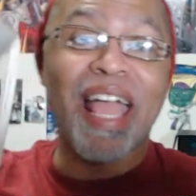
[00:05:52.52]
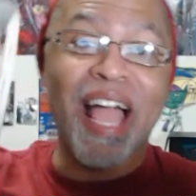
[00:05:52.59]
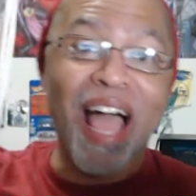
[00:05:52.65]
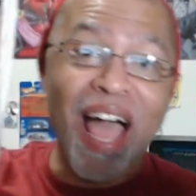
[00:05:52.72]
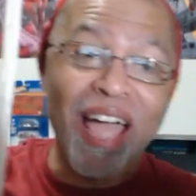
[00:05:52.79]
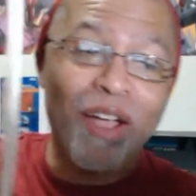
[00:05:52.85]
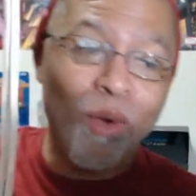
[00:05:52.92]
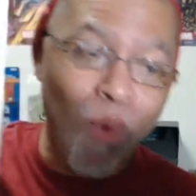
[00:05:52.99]
a
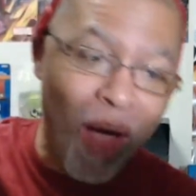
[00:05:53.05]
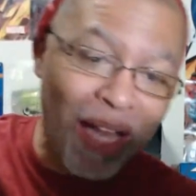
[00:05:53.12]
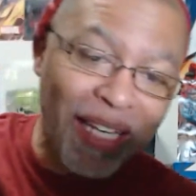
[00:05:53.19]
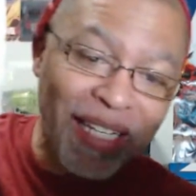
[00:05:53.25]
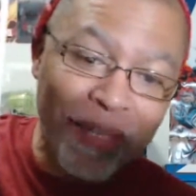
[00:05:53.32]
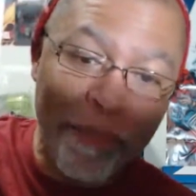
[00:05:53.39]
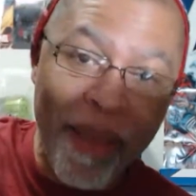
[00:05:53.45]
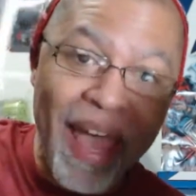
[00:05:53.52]
high
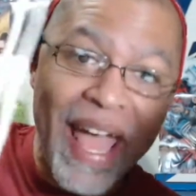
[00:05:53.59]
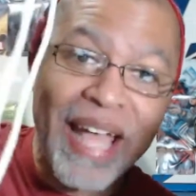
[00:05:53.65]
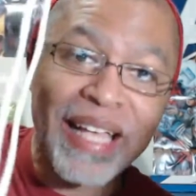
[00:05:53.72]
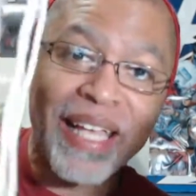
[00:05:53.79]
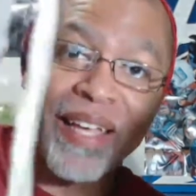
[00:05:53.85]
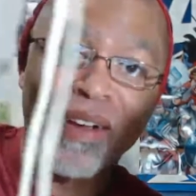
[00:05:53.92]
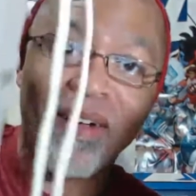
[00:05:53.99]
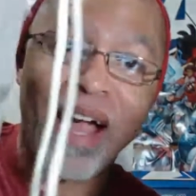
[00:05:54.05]
quality
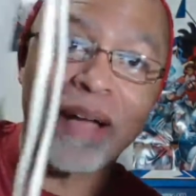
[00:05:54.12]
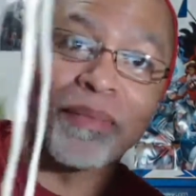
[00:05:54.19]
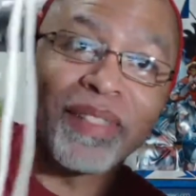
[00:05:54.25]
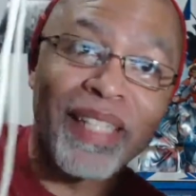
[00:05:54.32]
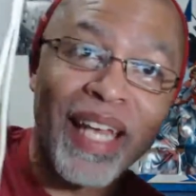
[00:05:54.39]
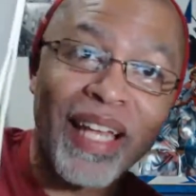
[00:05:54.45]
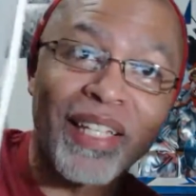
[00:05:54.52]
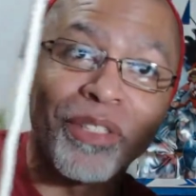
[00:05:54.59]
bag here. I'm
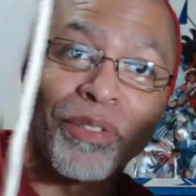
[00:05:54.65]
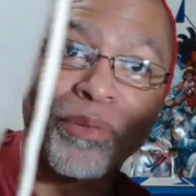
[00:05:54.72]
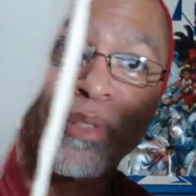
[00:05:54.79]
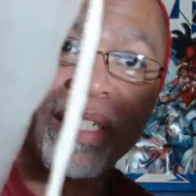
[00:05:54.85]
telling